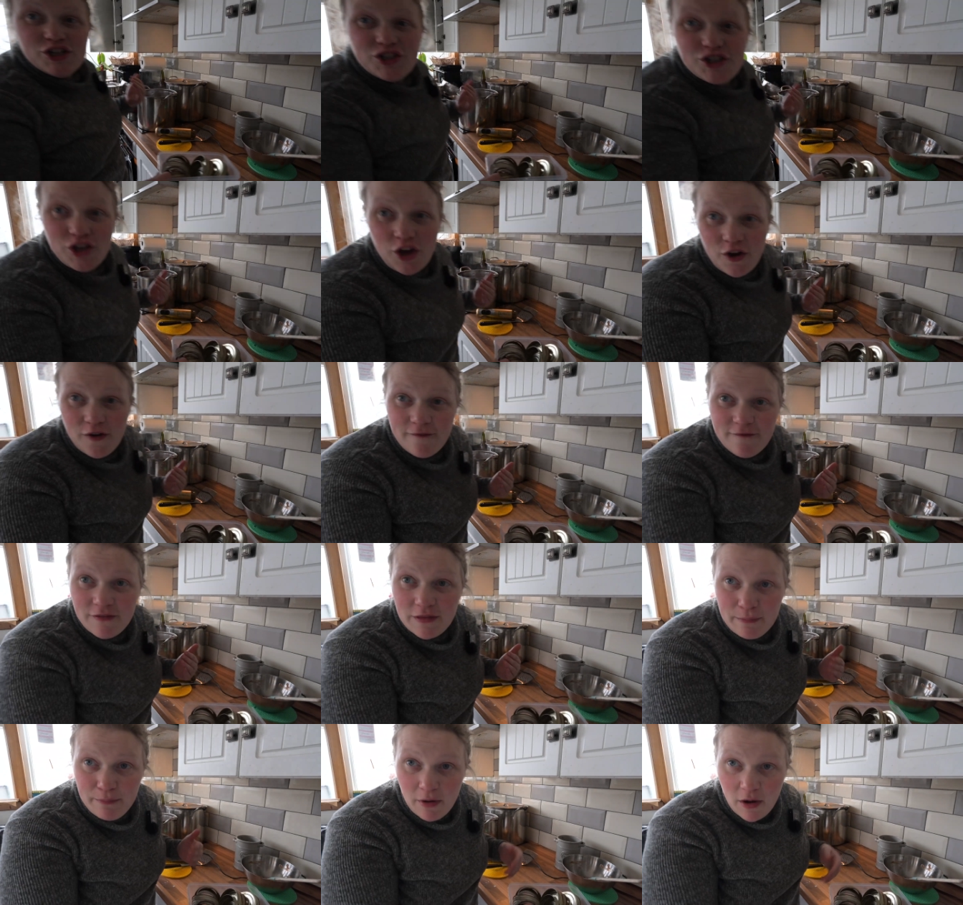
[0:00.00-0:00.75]
So
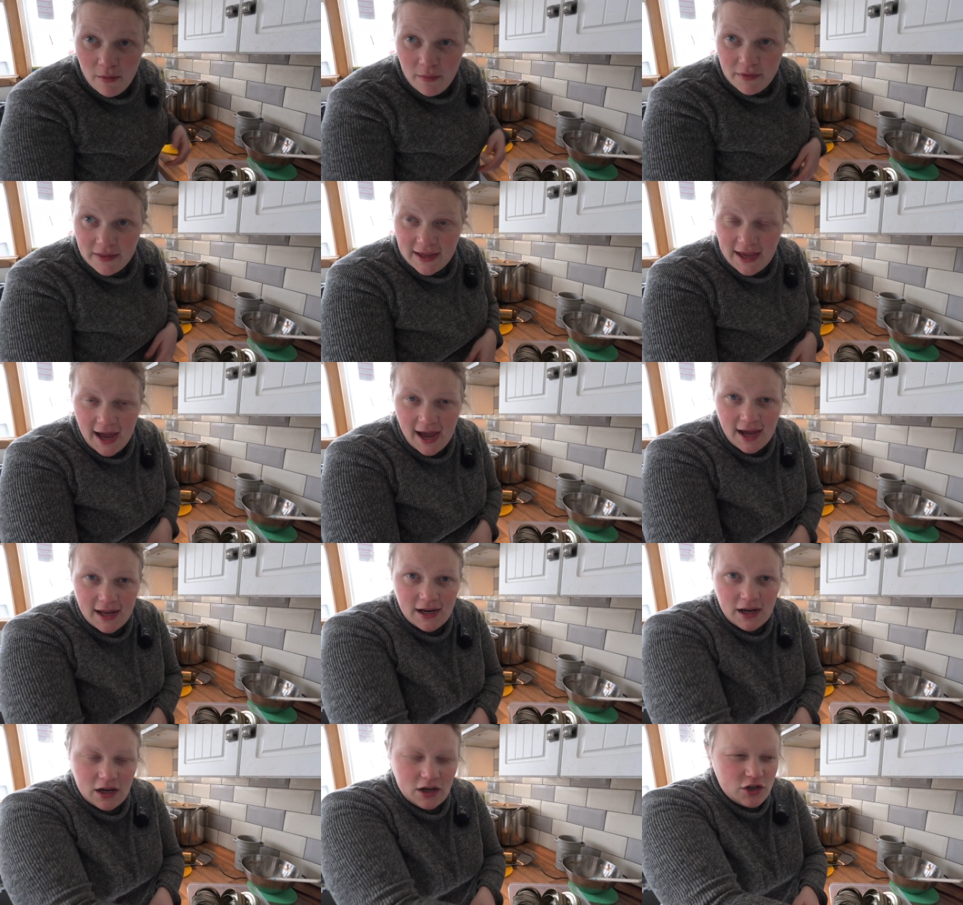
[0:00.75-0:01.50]
for the bottom of the
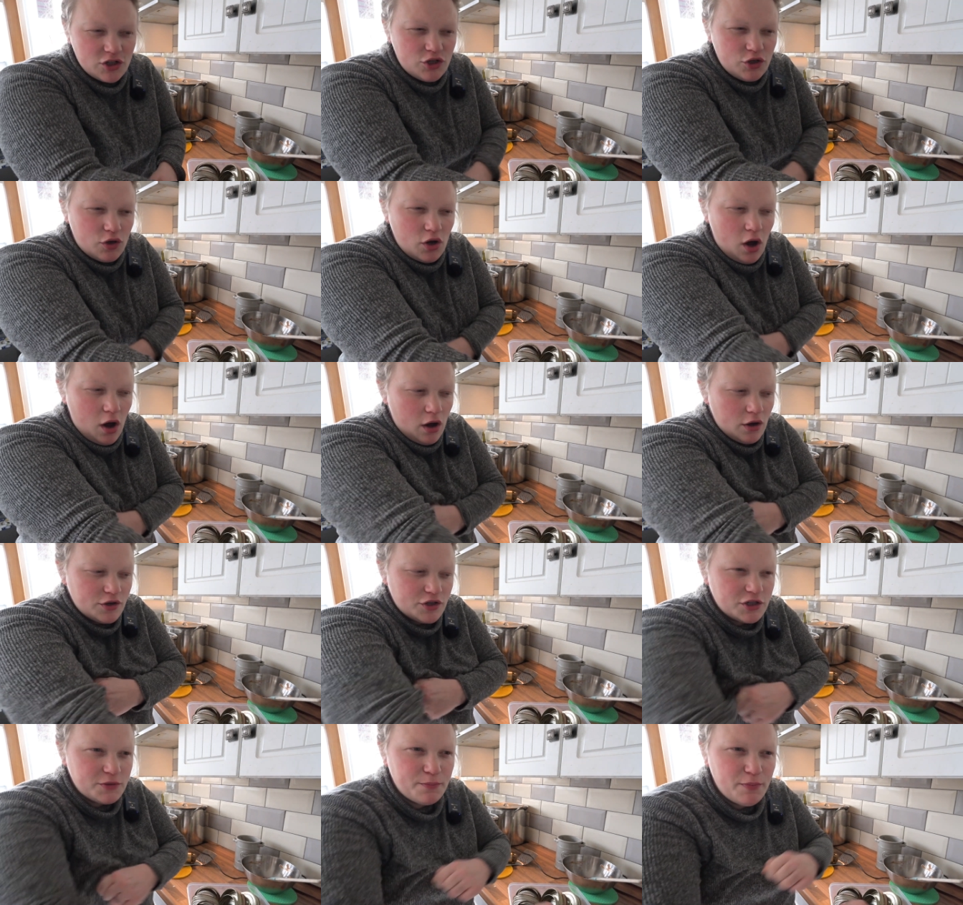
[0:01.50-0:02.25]
canner, because you
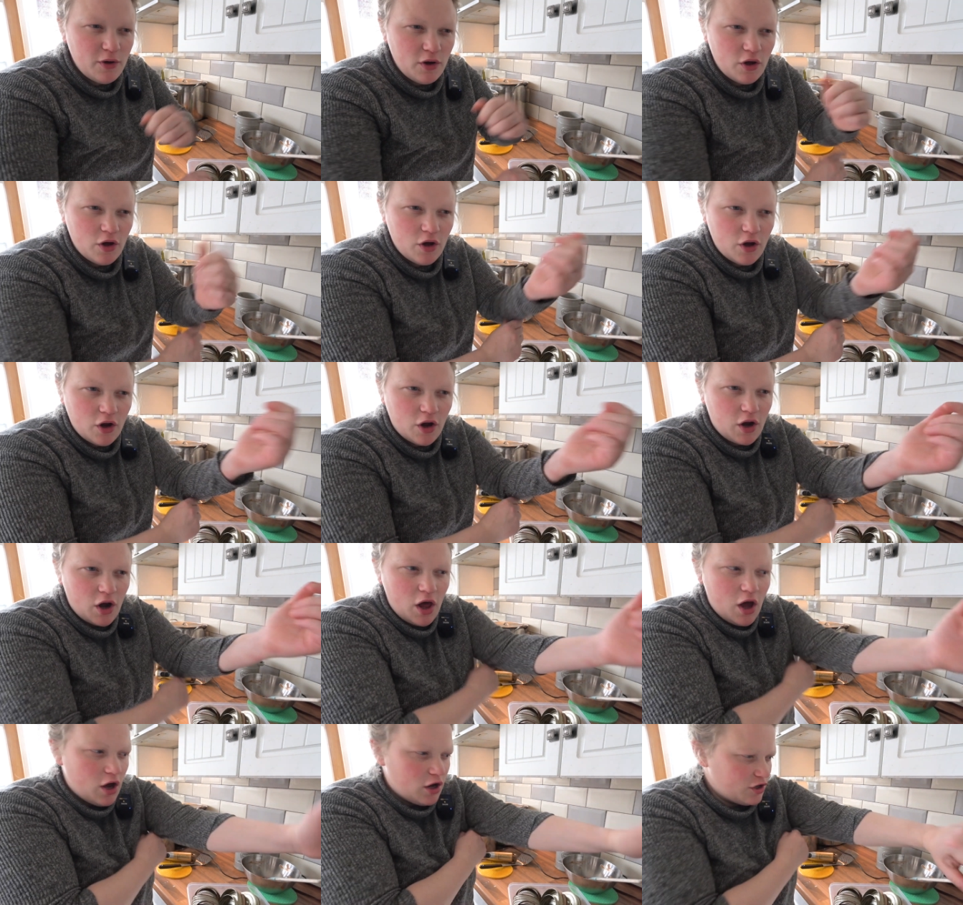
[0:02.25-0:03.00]
can't just put
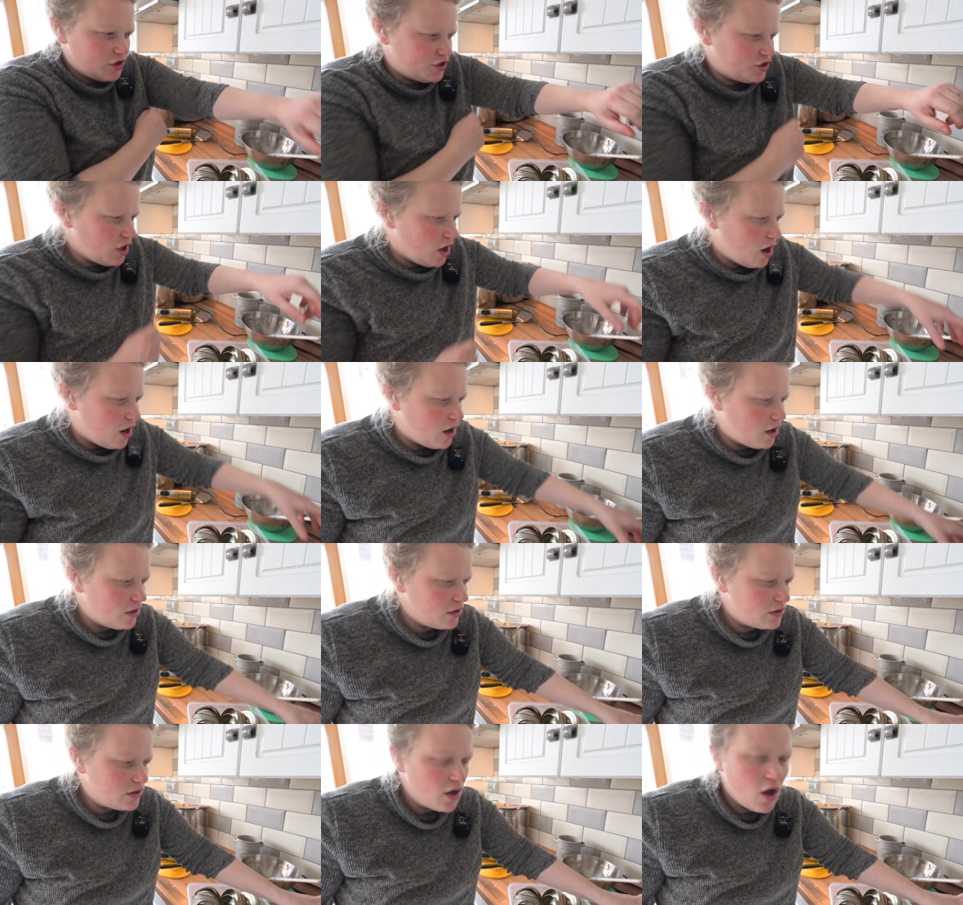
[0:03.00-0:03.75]
glass
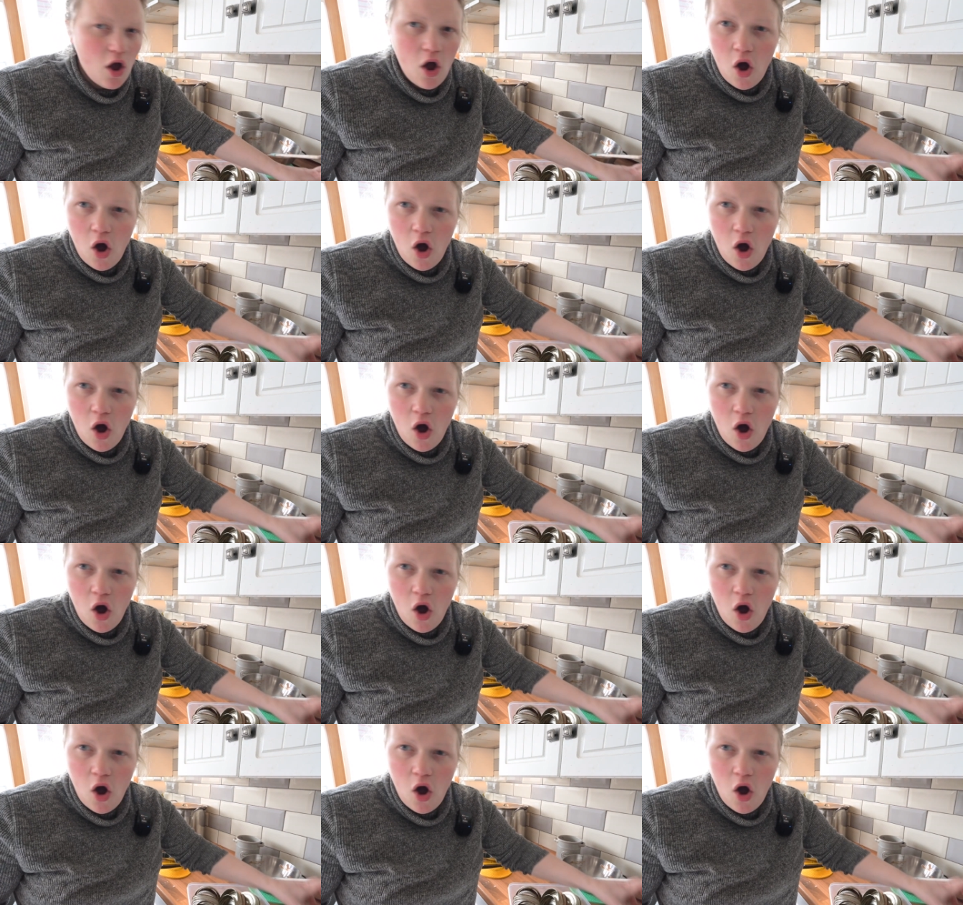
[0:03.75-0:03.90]
jars